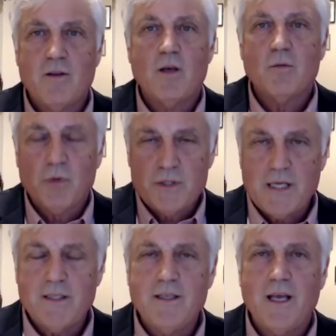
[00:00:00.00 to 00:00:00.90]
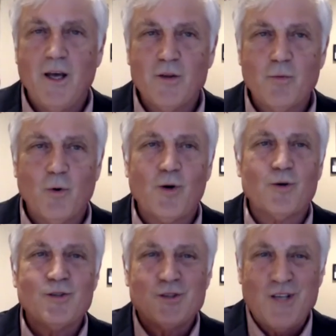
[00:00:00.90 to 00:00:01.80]
protecting the health worker
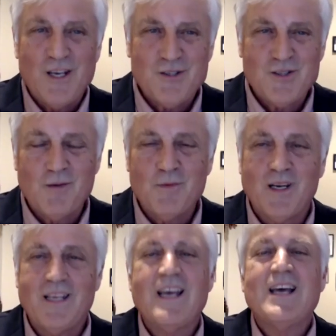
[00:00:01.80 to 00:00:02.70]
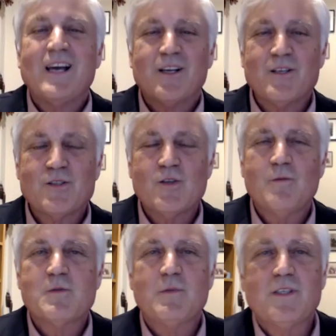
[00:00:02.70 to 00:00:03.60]
to test somebody
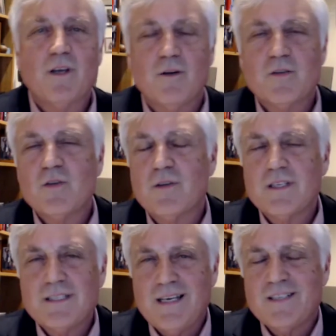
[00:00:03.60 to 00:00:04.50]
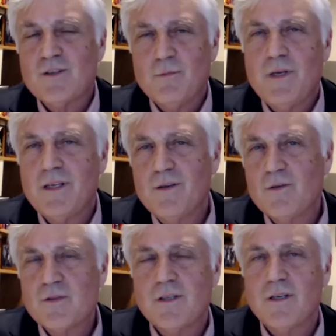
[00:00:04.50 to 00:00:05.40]
consumes materials. So the tests are being
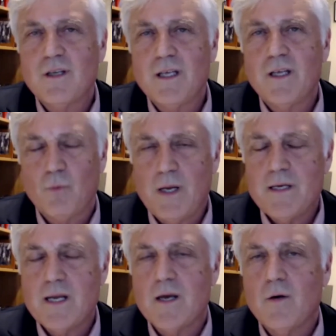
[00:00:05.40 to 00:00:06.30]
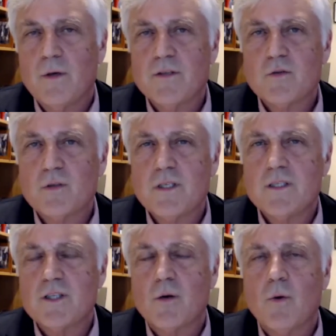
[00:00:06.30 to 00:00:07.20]
used right now in a
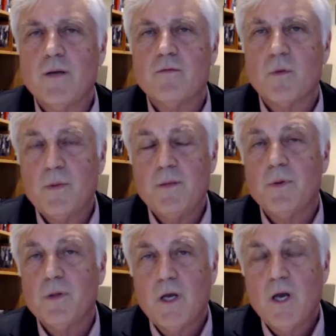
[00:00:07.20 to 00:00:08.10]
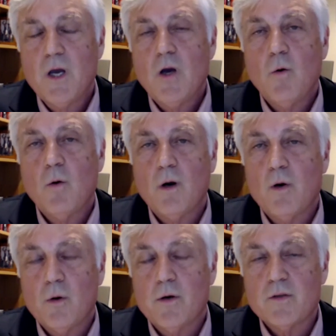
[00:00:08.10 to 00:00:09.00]
strategic way for people who
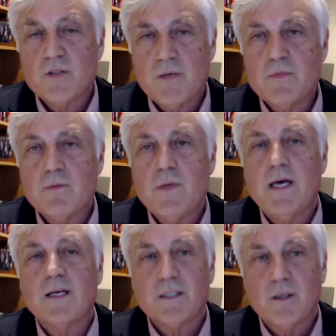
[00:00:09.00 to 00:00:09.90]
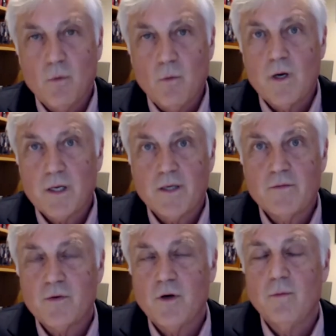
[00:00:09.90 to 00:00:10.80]
are symptomatic that we want to
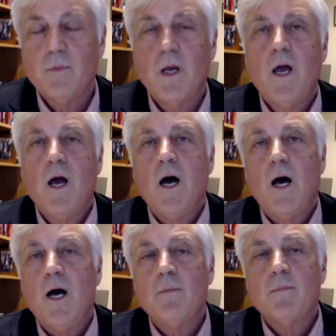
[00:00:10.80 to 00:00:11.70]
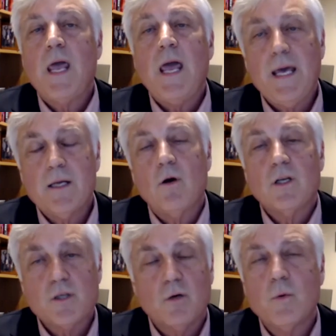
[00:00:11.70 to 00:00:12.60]
confirm. And
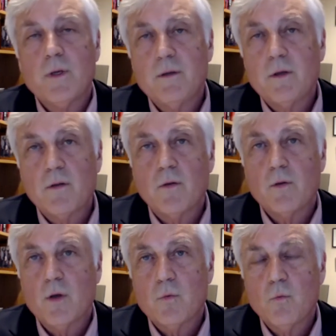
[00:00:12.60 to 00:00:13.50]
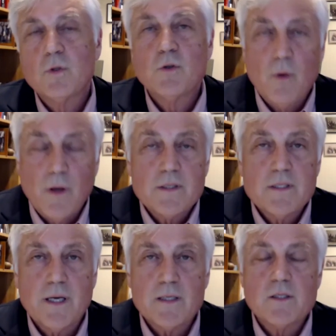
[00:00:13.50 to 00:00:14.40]
also we'll do other
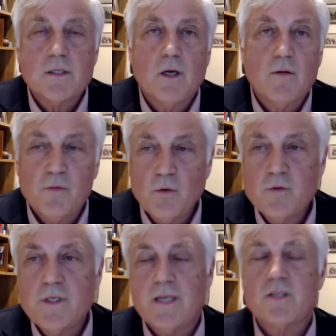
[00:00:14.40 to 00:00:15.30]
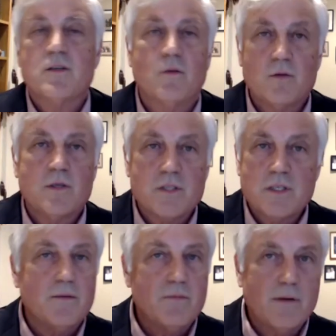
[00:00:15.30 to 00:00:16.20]
tests, flu tests, to
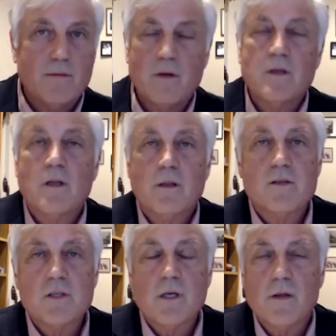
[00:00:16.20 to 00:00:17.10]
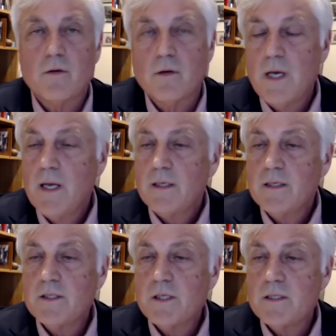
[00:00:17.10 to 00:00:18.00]
see if there's another
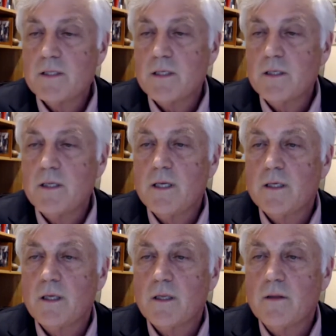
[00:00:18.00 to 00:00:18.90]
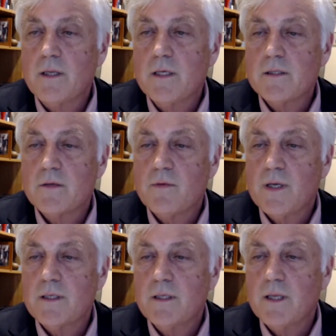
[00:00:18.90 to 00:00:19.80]
disease that is
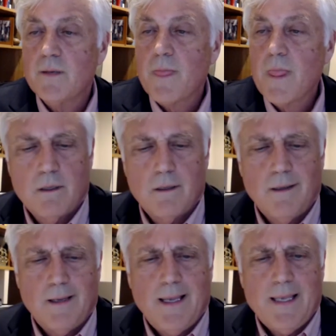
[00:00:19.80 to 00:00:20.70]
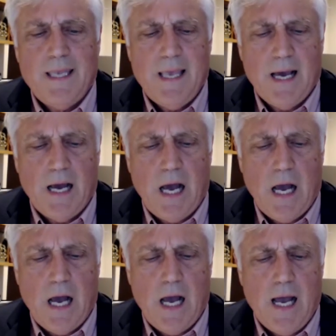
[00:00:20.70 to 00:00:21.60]
affecting them. Yeah,
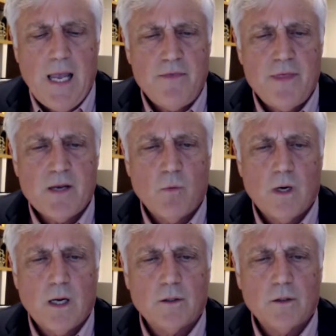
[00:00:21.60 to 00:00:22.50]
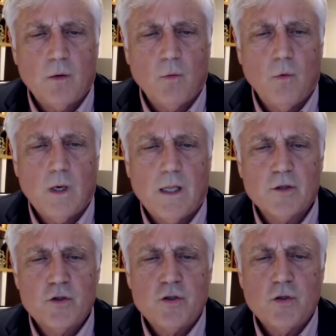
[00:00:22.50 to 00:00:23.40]
I think what
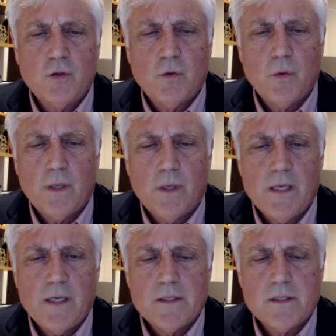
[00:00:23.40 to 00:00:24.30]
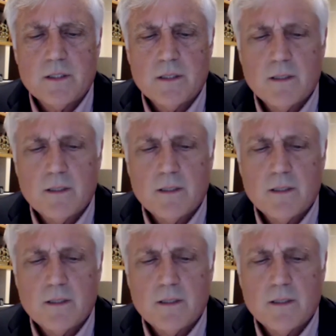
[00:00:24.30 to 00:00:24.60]
I'll do is